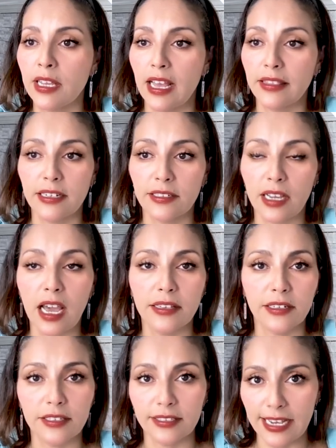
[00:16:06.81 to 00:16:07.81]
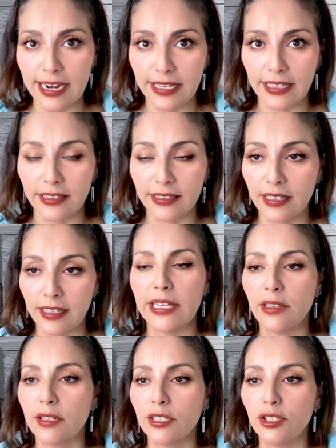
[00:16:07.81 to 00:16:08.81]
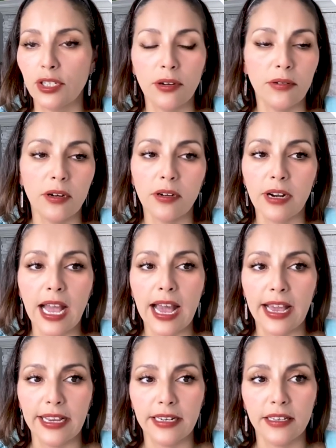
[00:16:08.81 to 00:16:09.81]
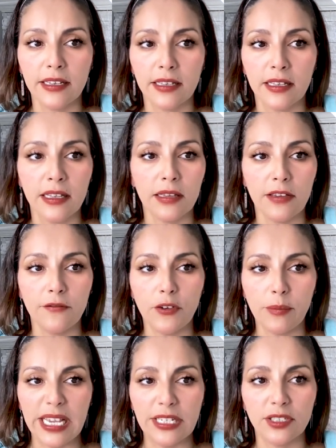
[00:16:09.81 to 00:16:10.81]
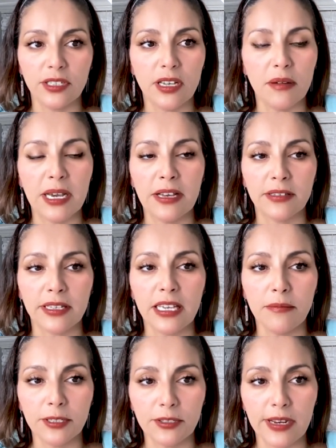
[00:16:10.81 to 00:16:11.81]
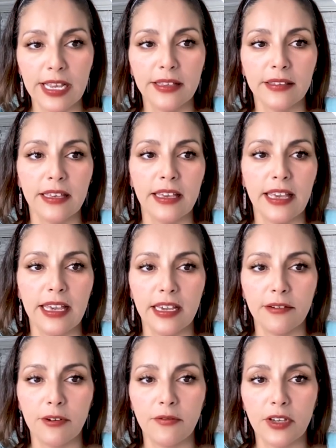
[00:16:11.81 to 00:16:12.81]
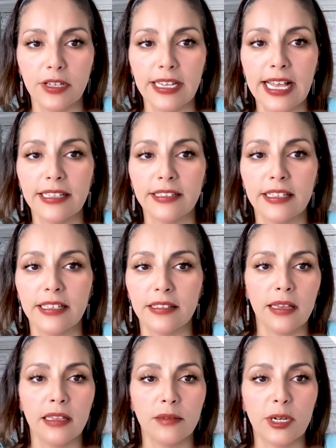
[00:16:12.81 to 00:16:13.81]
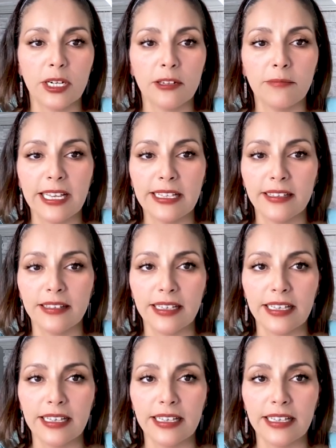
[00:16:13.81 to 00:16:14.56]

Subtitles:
and there's other settings, and you can show or hide the information about the keeper trends, the AI review analysis, and the marketplaces.